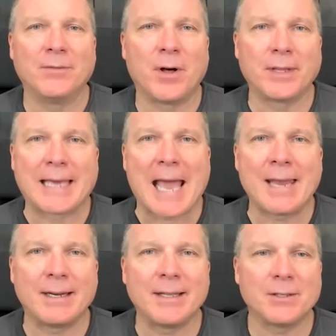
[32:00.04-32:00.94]
all the
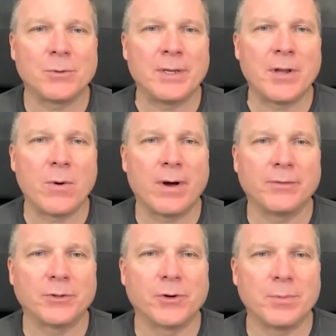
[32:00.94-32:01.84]
candidates that we know of,
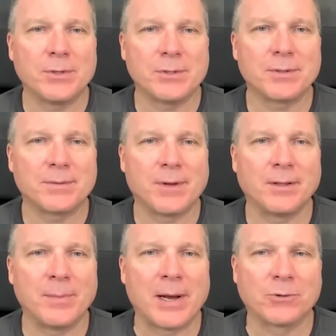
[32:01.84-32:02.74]
Europa's
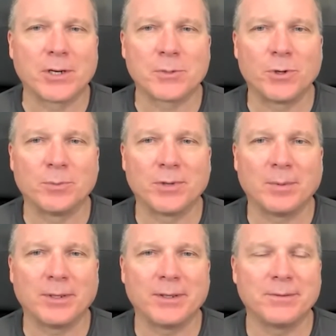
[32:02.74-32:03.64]
on the Mount Rushmore
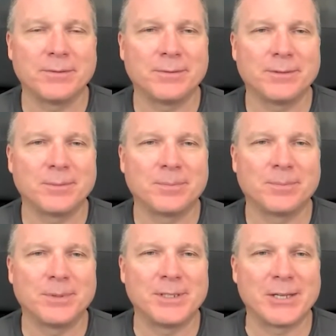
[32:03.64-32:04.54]
probably of
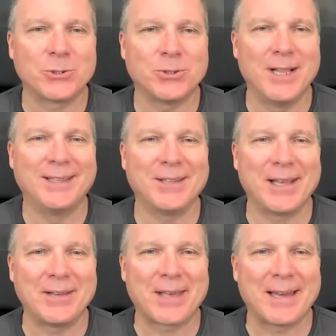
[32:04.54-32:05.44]
potential
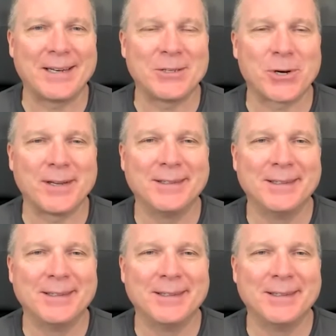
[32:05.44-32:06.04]
life candidates, right?